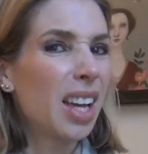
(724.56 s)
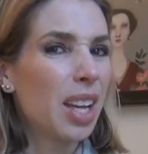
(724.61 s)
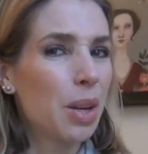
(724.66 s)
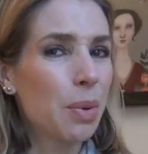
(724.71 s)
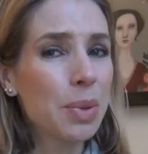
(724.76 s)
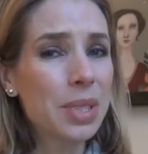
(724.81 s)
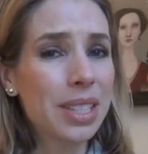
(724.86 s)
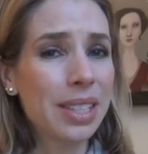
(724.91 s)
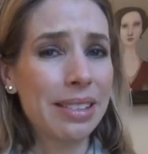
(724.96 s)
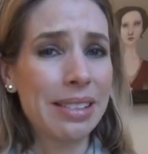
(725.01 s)
It
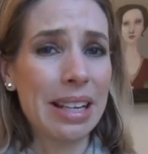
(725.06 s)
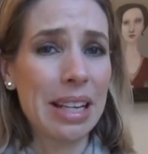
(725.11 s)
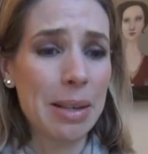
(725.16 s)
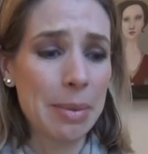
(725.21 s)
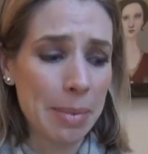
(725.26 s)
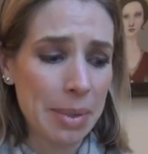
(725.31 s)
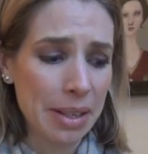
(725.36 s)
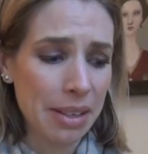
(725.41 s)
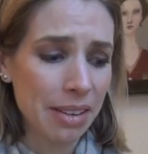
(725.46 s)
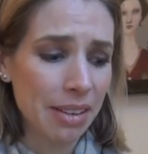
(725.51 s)
was a
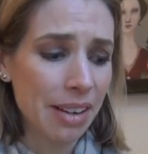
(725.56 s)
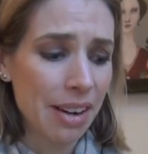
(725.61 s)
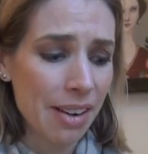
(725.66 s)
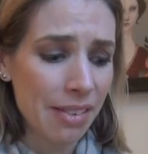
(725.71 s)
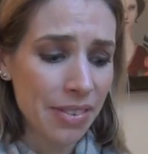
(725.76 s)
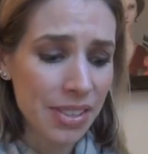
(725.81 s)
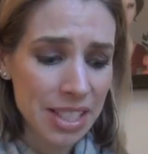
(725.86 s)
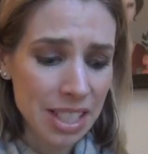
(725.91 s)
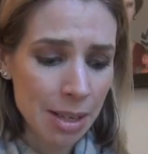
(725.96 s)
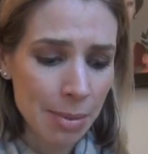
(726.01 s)
nightmare.
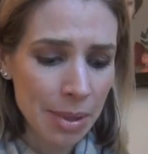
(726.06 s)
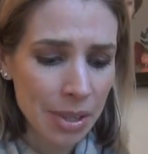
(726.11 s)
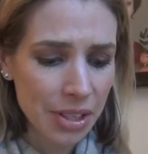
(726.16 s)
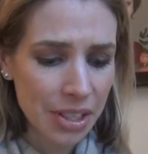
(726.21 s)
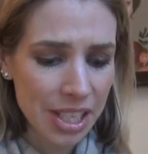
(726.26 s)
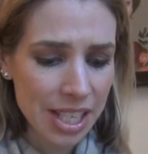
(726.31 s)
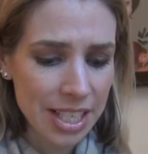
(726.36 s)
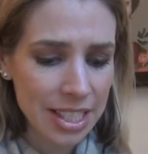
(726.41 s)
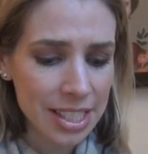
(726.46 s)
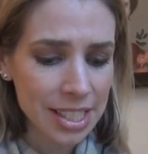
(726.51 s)
Every time I go
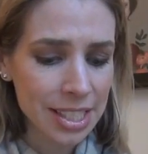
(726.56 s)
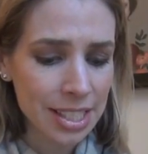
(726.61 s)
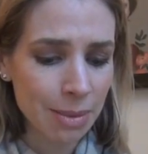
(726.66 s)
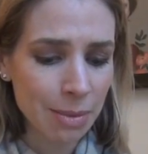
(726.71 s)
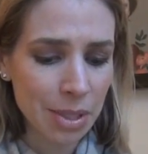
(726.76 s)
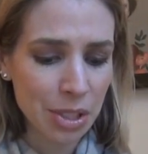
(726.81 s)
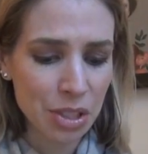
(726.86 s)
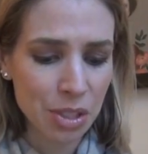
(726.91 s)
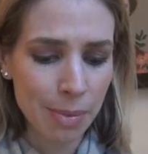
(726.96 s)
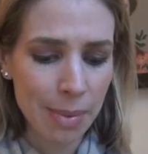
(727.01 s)
to India,
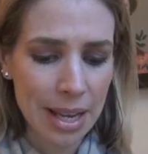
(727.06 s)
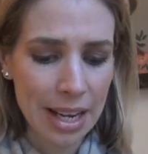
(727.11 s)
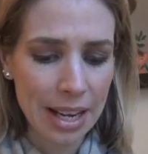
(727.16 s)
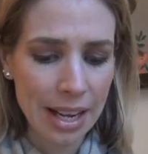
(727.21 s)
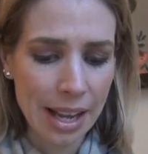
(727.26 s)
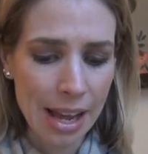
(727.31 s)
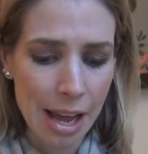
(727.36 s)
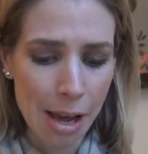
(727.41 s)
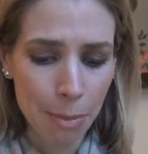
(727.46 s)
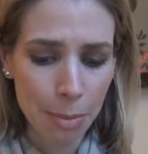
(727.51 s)
something
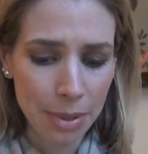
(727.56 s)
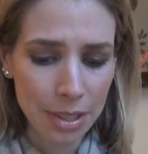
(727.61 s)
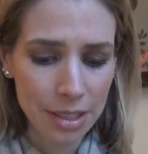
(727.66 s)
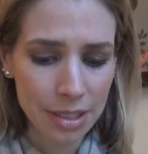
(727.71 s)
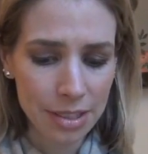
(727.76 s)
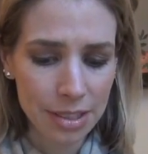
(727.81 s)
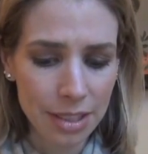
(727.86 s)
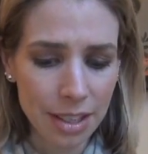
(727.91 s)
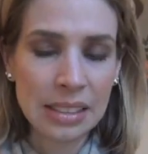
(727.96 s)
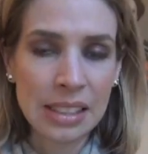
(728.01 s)
dramatic
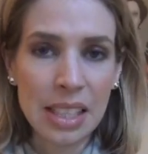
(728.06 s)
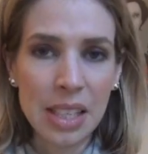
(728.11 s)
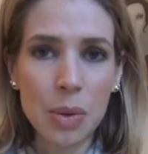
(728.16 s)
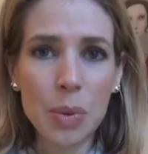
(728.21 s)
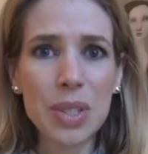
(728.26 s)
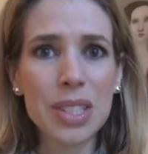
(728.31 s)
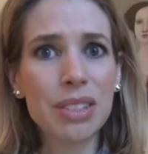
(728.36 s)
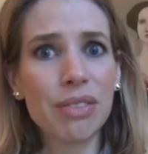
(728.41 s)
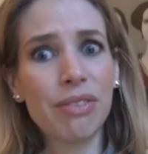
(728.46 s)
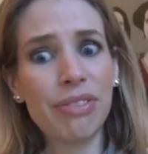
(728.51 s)
happens. It
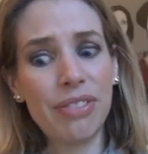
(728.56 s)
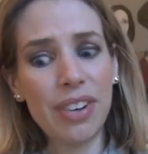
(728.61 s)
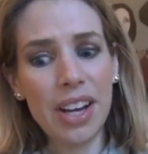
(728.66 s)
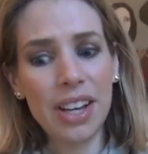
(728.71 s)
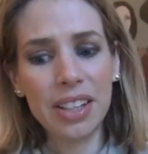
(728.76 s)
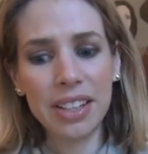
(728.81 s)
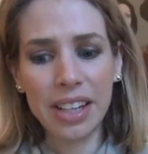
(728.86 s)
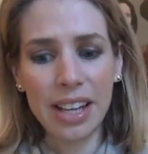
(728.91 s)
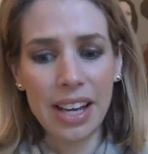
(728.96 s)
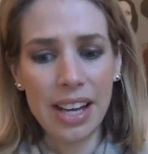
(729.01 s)
wasn't
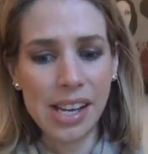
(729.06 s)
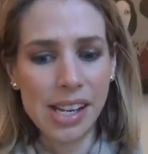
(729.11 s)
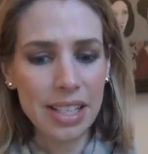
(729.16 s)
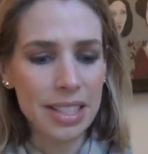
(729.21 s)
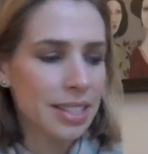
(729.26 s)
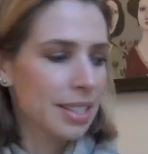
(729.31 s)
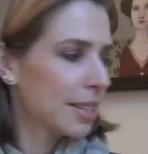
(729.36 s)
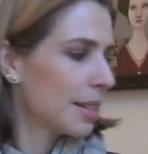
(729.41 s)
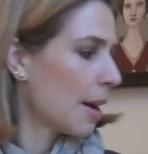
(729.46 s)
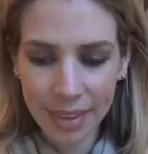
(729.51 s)
fun,
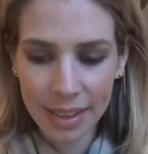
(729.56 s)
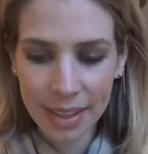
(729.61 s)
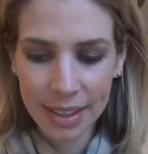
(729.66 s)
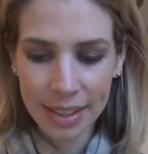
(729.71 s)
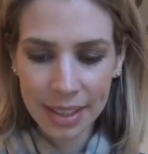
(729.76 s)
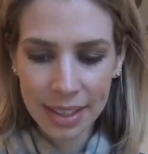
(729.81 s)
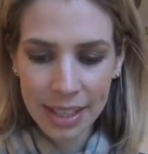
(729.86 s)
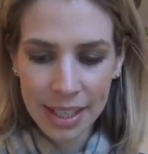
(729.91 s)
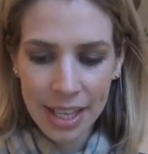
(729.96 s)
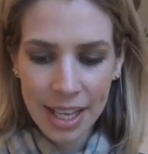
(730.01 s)
guys.
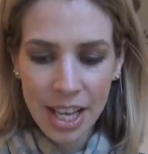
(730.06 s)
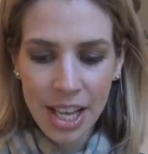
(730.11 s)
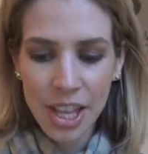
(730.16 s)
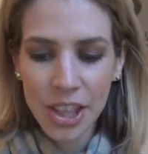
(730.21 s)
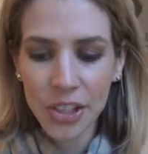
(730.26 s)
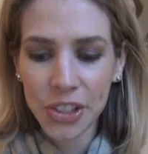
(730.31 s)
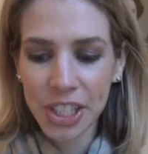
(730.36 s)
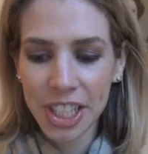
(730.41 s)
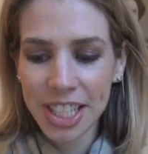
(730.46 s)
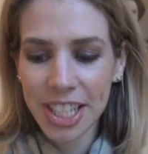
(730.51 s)

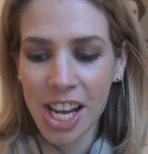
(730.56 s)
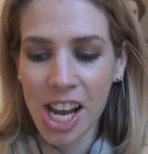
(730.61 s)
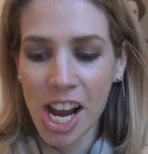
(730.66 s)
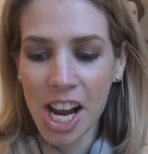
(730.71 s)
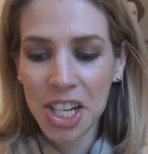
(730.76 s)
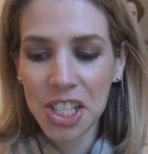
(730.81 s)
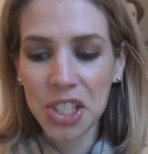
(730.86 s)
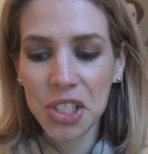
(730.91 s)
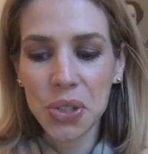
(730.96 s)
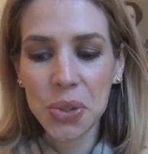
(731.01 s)

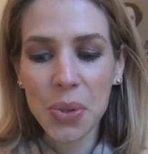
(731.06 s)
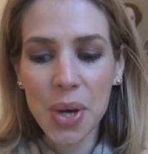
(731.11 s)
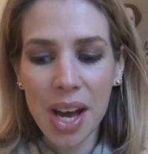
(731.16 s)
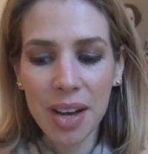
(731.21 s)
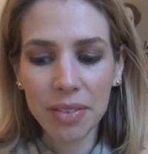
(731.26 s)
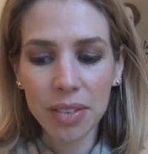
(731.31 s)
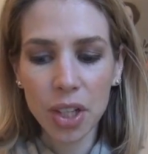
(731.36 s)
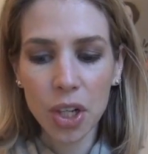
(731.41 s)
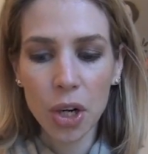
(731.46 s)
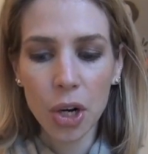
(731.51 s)
39, do you
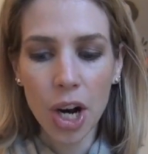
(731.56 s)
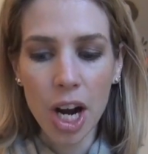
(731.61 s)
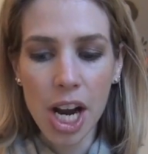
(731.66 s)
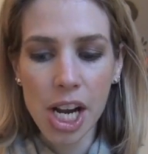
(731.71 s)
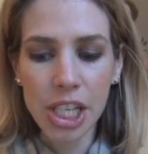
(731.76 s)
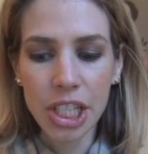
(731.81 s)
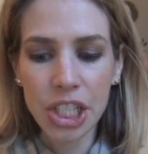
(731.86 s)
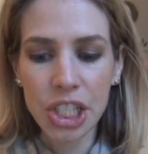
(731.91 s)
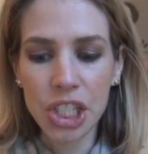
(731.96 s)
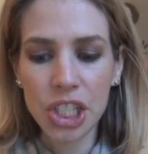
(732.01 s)
have a
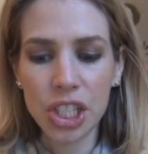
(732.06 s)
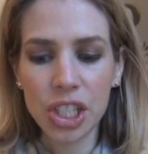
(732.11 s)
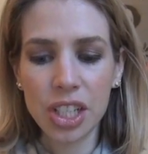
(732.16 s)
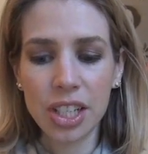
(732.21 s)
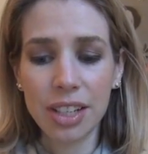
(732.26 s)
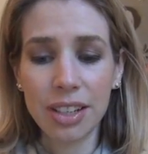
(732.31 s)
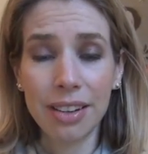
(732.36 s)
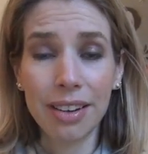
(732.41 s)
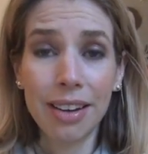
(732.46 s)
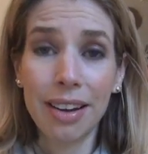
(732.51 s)
crush?
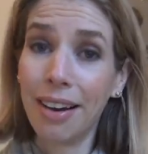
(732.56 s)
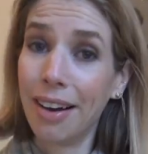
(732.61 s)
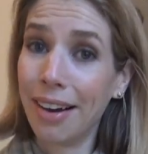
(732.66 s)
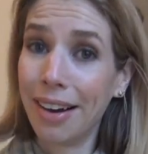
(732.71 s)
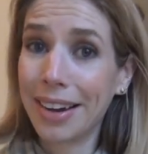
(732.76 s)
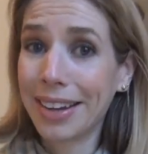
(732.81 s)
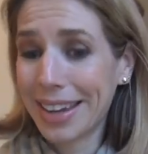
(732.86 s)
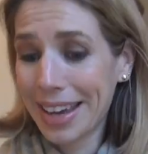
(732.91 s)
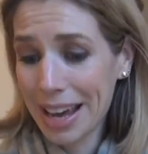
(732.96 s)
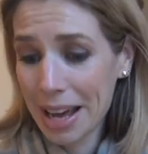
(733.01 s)

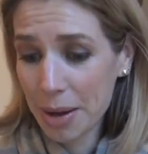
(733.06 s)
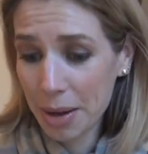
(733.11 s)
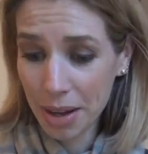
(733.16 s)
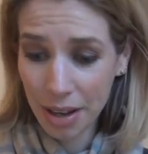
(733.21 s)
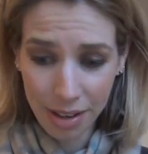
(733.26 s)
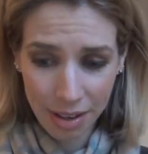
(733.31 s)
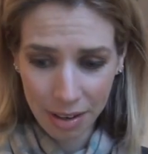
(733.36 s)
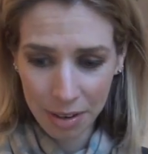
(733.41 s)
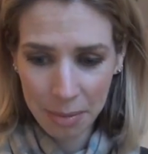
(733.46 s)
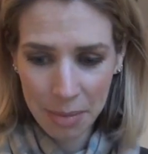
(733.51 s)

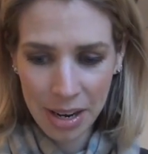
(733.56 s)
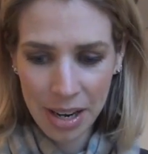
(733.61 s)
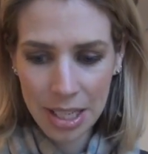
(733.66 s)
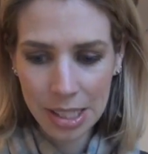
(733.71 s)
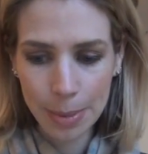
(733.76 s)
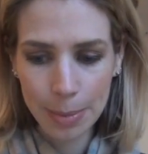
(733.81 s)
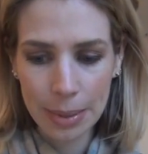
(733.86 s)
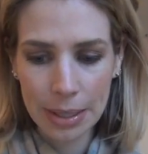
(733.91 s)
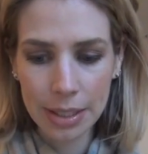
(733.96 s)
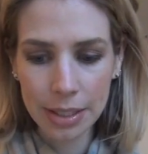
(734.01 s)
Yeah, on my
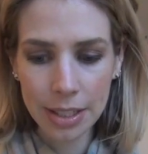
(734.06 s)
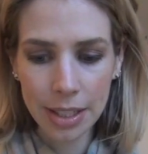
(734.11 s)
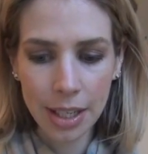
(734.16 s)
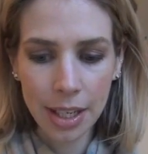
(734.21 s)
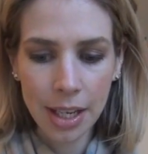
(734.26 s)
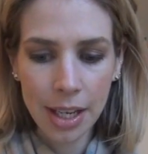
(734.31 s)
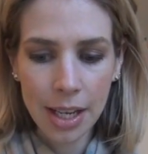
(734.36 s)
husband.